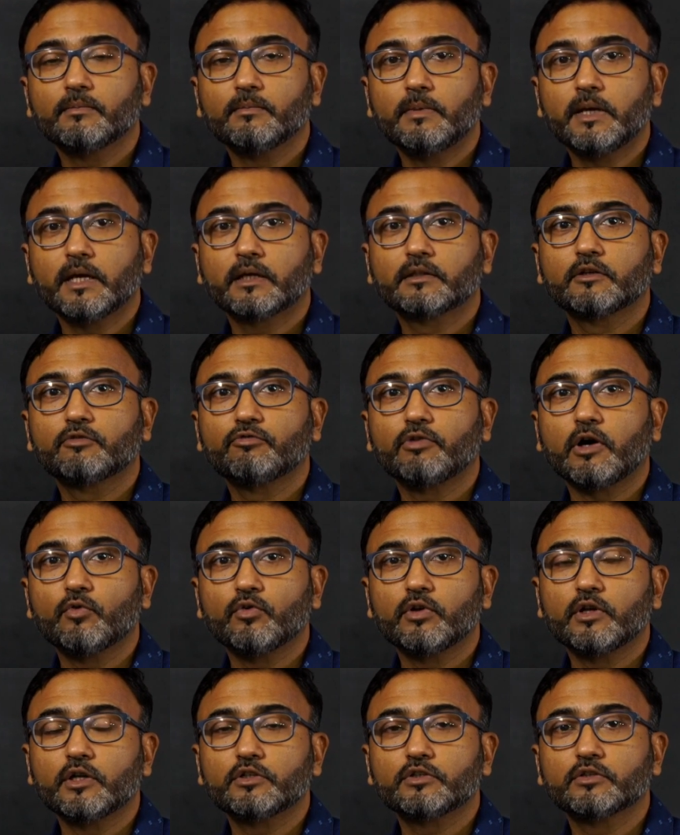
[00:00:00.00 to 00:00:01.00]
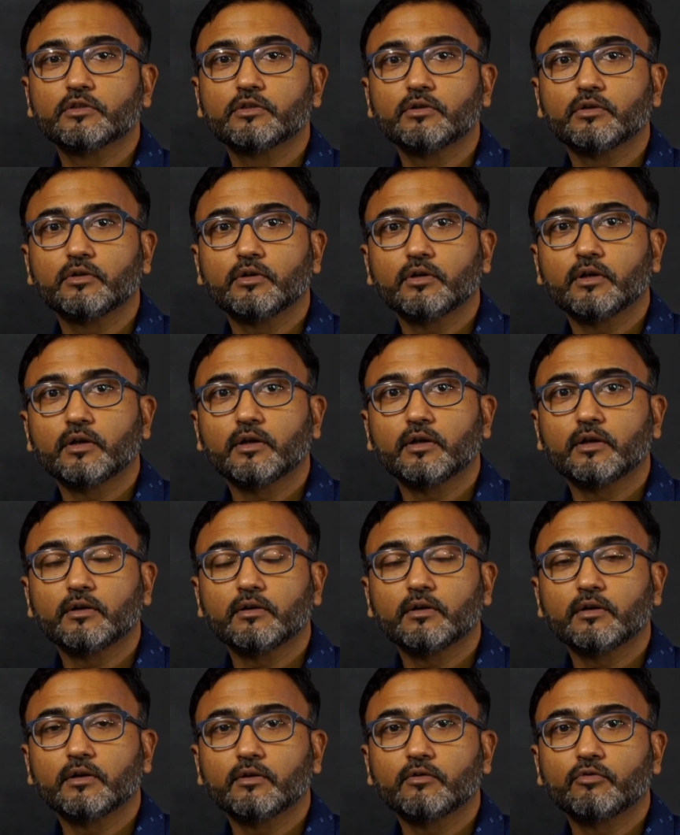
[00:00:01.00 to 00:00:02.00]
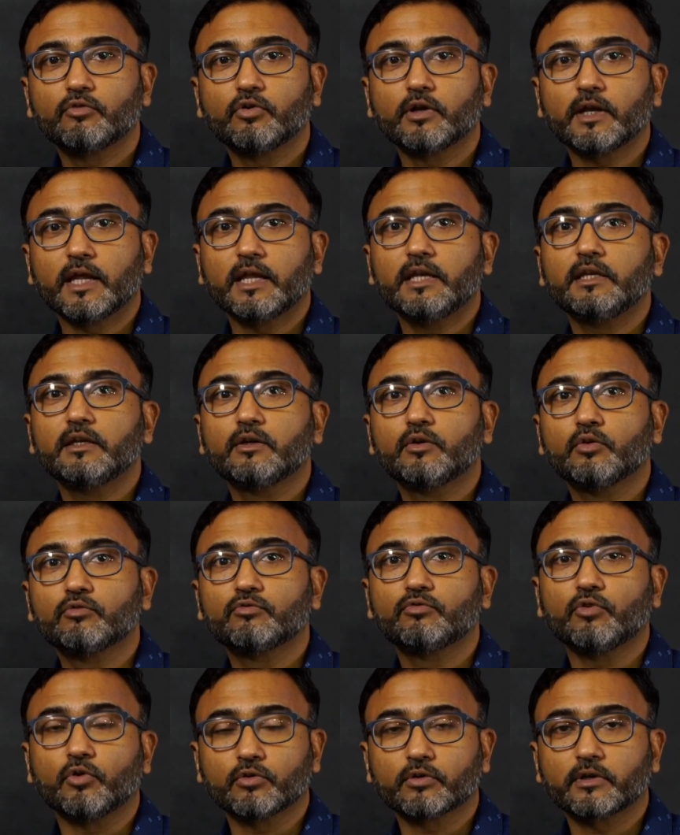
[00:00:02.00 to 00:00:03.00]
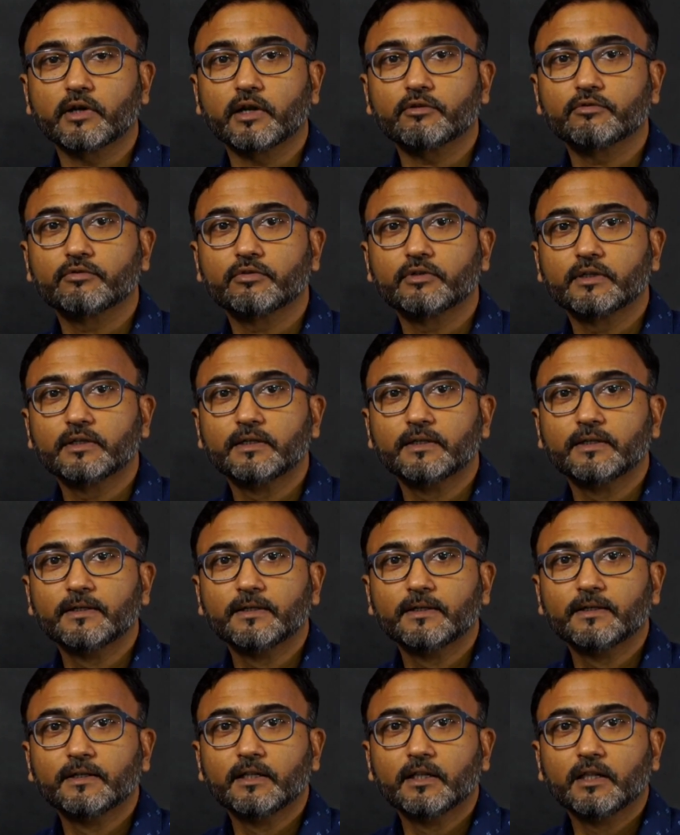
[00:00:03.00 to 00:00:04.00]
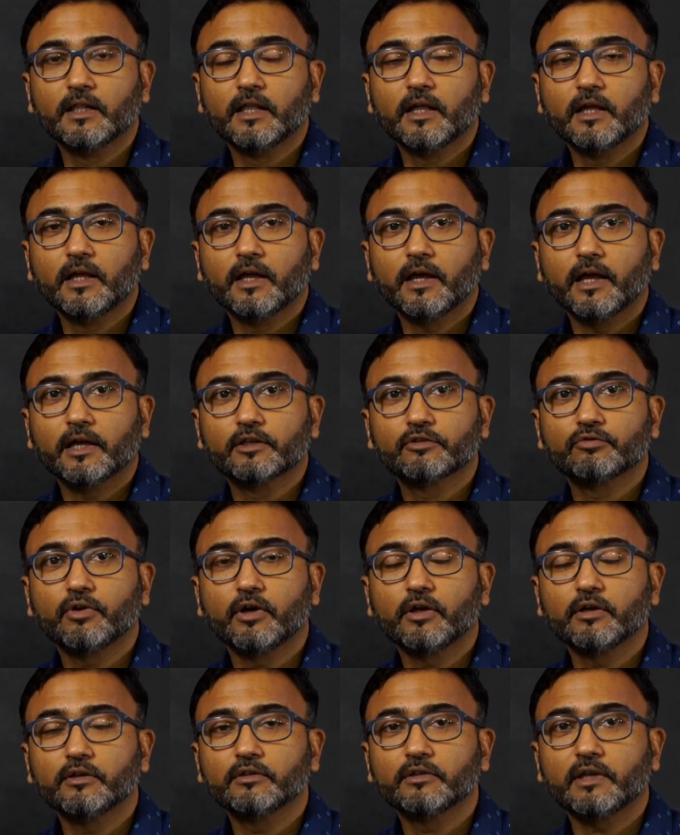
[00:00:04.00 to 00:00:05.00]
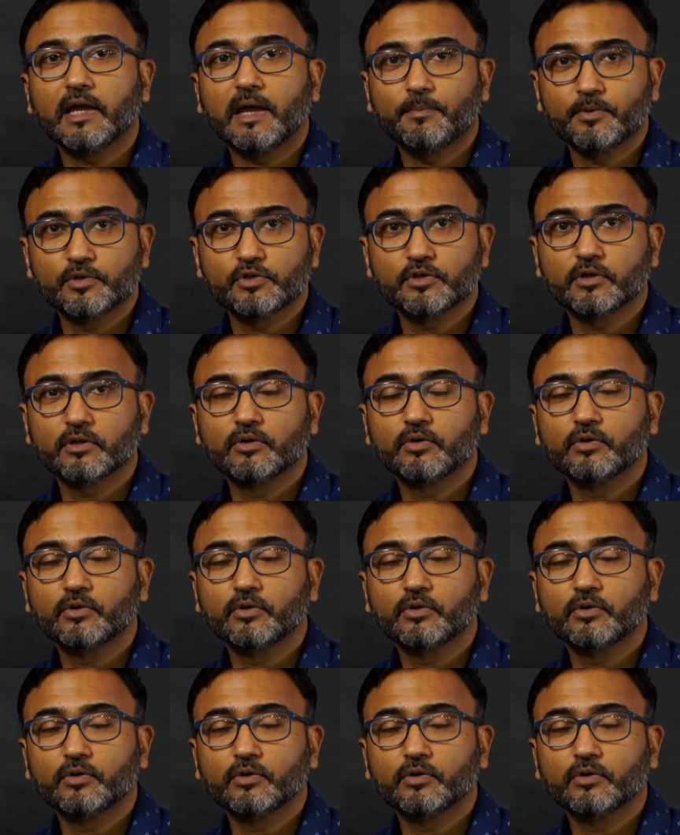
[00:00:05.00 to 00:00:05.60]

make the foundation for any good photograph. As far as aperture